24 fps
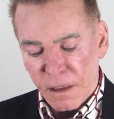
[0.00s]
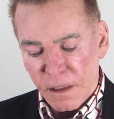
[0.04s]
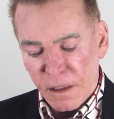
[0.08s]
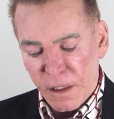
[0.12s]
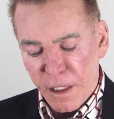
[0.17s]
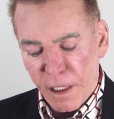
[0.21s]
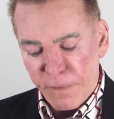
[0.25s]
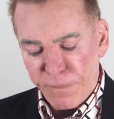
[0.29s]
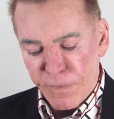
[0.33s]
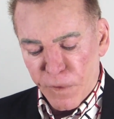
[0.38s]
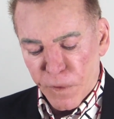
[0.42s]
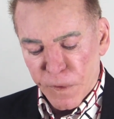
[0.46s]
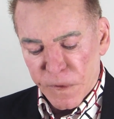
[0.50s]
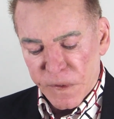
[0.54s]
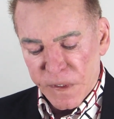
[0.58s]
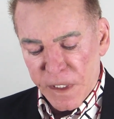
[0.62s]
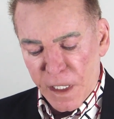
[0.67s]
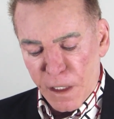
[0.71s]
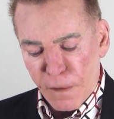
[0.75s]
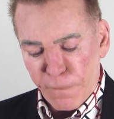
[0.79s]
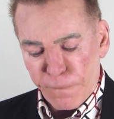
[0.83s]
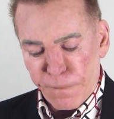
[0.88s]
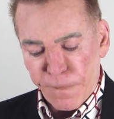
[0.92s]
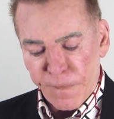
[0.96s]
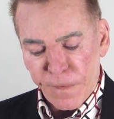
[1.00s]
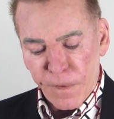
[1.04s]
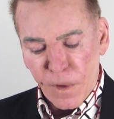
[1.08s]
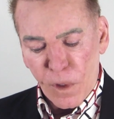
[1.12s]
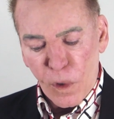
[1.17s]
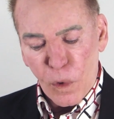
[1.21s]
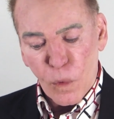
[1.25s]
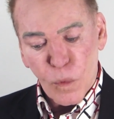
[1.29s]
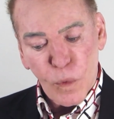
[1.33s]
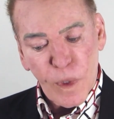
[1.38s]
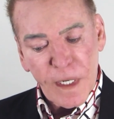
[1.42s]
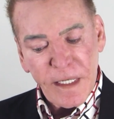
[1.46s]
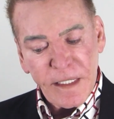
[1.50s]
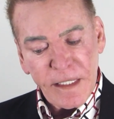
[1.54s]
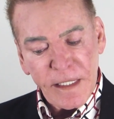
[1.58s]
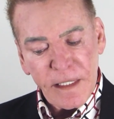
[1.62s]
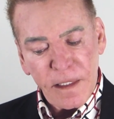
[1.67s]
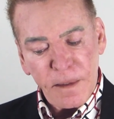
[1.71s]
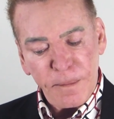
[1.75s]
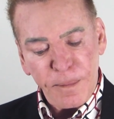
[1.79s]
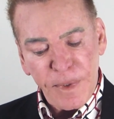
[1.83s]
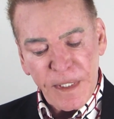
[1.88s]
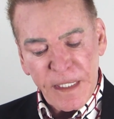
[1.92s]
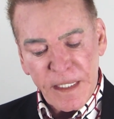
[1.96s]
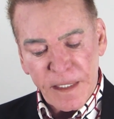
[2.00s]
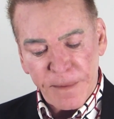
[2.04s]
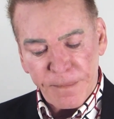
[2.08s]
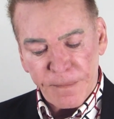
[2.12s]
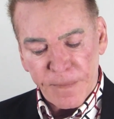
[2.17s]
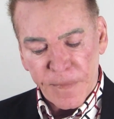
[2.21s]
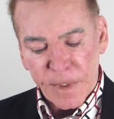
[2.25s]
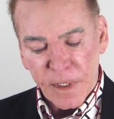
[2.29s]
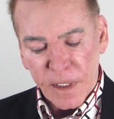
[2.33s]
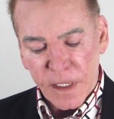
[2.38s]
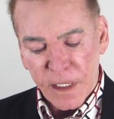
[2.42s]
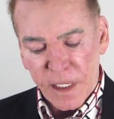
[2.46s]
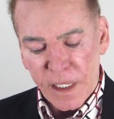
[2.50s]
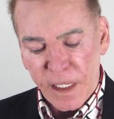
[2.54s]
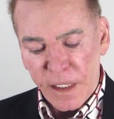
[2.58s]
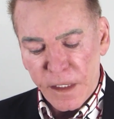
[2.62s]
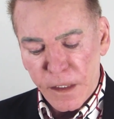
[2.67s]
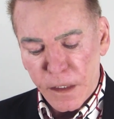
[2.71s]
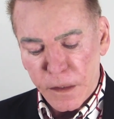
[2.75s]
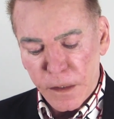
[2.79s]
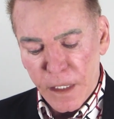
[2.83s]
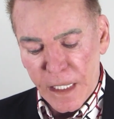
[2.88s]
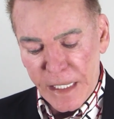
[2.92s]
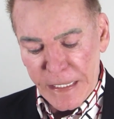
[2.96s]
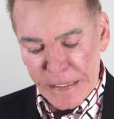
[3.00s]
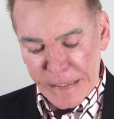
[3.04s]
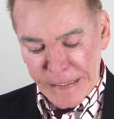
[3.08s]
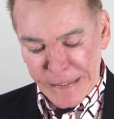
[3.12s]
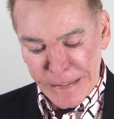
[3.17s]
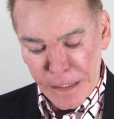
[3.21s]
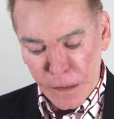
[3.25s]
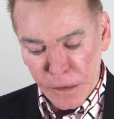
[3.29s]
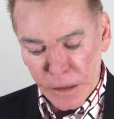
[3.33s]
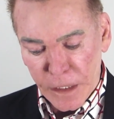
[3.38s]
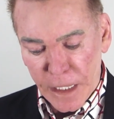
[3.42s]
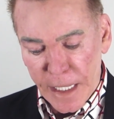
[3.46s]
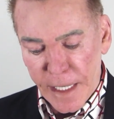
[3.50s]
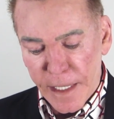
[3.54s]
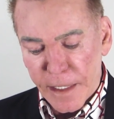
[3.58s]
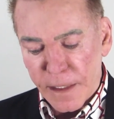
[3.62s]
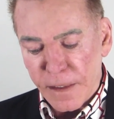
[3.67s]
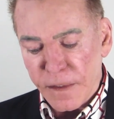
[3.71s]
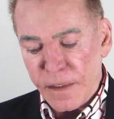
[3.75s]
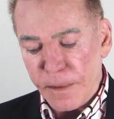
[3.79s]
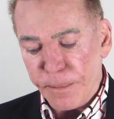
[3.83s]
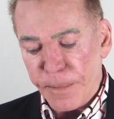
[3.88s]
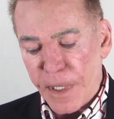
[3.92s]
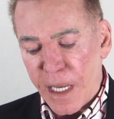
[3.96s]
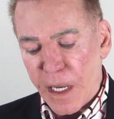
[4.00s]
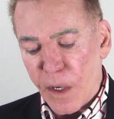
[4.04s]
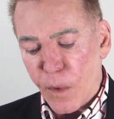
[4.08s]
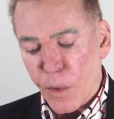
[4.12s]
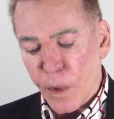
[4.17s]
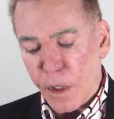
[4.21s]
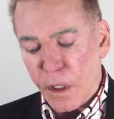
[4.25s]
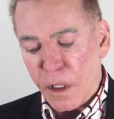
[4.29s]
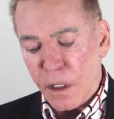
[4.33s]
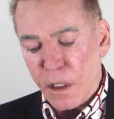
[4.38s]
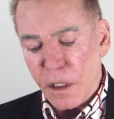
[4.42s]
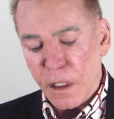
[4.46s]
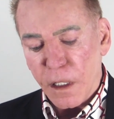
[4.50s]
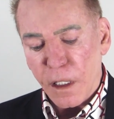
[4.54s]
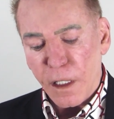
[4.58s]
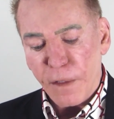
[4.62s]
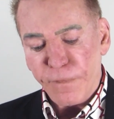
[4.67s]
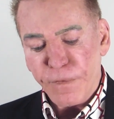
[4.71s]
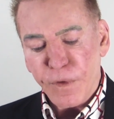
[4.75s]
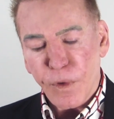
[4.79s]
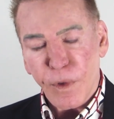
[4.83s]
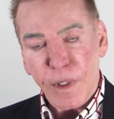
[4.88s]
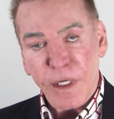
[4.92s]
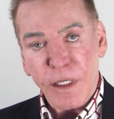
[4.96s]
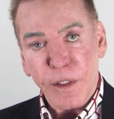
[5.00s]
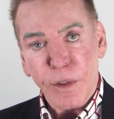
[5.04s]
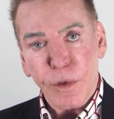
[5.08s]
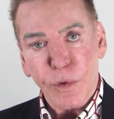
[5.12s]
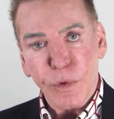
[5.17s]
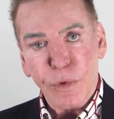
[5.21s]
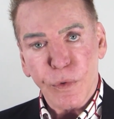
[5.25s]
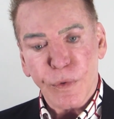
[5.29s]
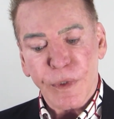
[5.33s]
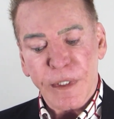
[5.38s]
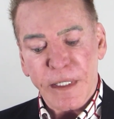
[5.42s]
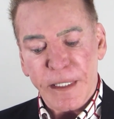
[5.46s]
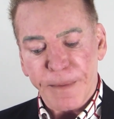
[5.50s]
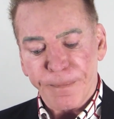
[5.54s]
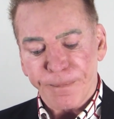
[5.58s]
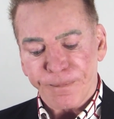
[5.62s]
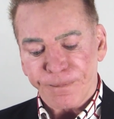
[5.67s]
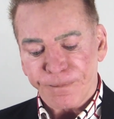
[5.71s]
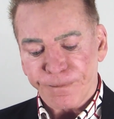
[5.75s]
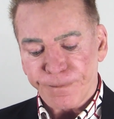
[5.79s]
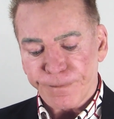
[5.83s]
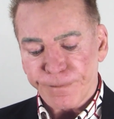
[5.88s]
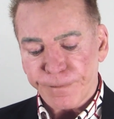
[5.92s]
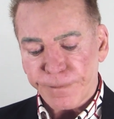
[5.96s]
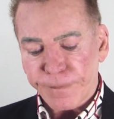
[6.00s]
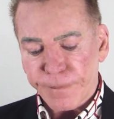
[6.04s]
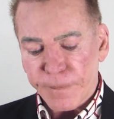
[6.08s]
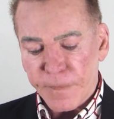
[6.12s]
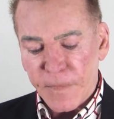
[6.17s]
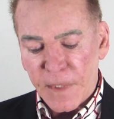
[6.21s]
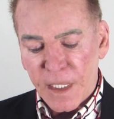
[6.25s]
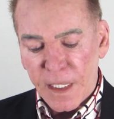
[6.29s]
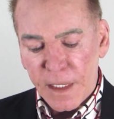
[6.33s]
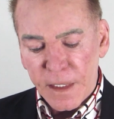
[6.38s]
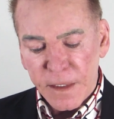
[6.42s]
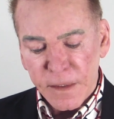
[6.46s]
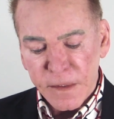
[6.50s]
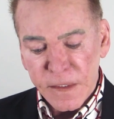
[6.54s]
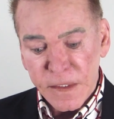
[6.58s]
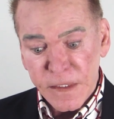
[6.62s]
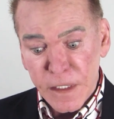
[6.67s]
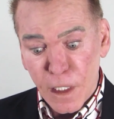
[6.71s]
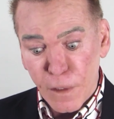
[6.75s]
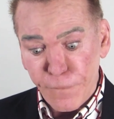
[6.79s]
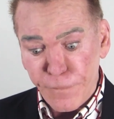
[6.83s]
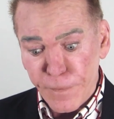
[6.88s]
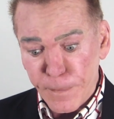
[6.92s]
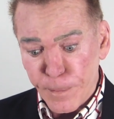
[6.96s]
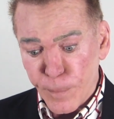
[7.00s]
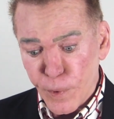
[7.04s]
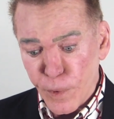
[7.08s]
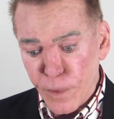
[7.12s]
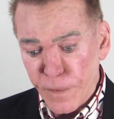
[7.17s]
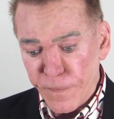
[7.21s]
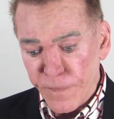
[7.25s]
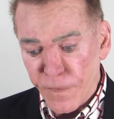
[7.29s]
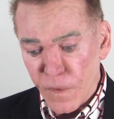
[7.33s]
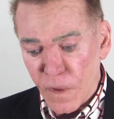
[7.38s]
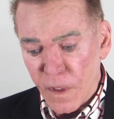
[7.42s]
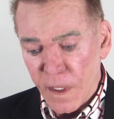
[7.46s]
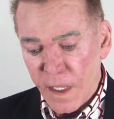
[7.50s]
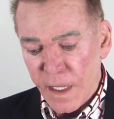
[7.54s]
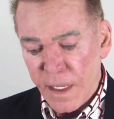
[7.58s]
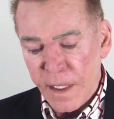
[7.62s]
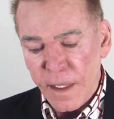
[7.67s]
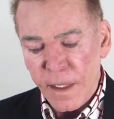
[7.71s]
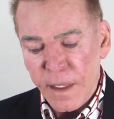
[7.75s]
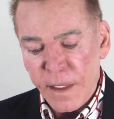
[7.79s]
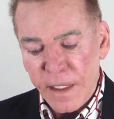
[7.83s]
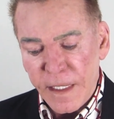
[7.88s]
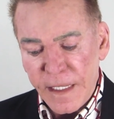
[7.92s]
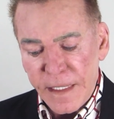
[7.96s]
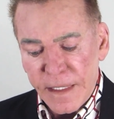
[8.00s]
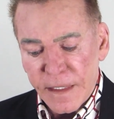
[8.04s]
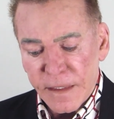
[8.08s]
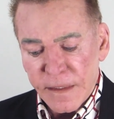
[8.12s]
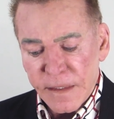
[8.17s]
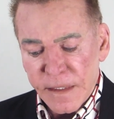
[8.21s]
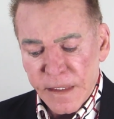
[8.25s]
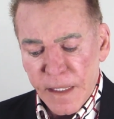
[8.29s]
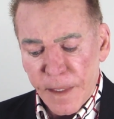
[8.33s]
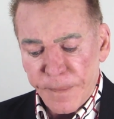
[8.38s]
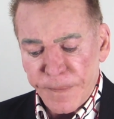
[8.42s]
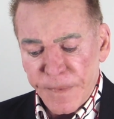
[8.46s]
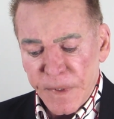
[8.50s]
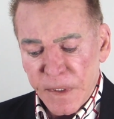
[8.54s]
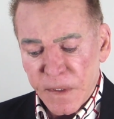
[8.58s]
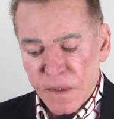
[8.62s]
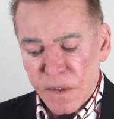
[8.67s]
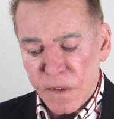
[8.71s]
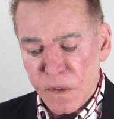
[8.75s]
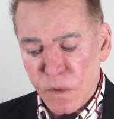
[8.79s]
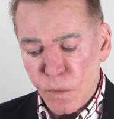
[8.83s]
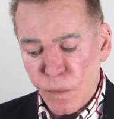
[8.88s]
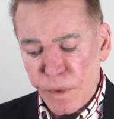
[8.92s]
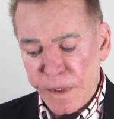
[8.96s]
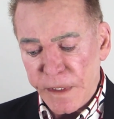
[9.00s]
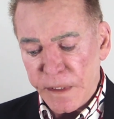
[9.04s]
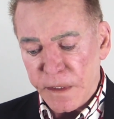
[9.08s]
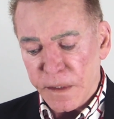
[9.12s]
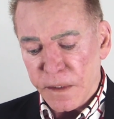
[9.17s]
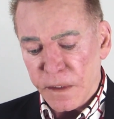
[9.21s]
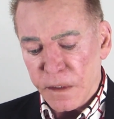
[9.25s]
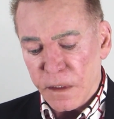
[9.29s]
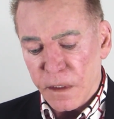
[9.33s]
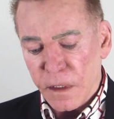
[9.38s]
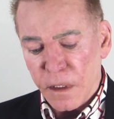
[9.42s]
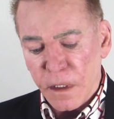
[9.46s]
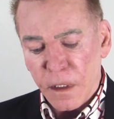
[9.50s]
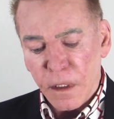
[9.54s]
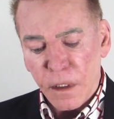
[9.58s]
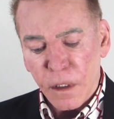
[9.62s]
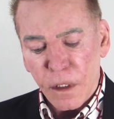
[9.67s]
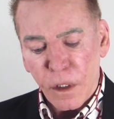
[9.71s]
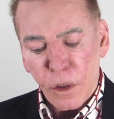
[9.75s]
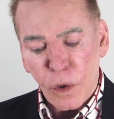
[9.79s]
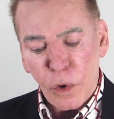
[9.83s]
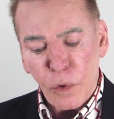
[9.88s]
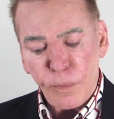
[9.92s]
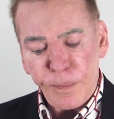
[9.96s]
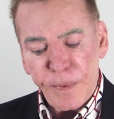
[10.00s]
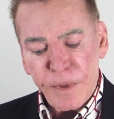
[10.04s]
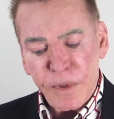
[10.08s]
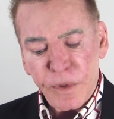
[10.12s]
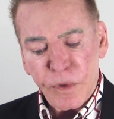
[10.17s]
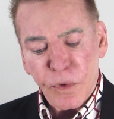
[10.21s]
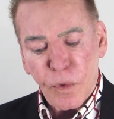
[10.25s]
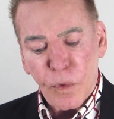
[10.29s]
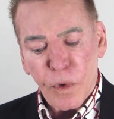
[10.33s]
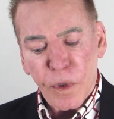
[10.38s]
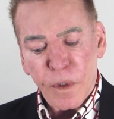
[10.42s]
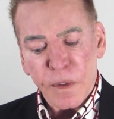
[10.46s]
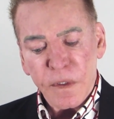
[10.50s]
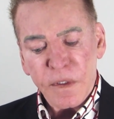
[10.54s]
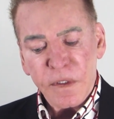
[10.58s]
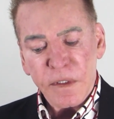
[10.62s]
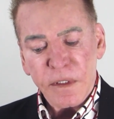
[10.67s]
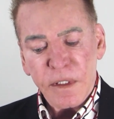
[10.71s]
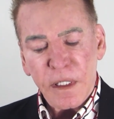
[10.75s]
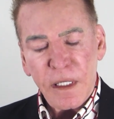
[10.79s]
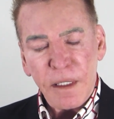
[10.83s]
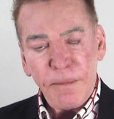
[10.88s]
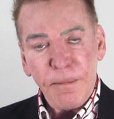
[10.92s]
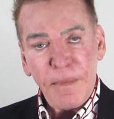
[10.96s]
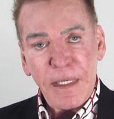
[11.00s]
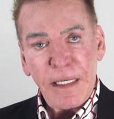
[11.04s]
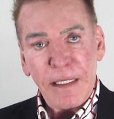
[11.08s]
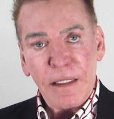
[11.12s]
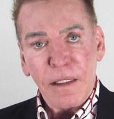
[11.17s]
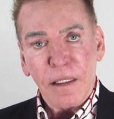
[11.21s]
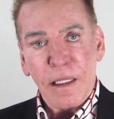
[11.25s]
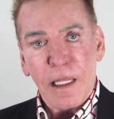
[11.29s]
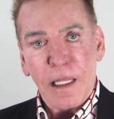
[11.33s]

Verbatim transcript: Love yourself, O radiant beam, and, and unlock the power of your inner dream. Self-approval, acceptance sweet, open doors and make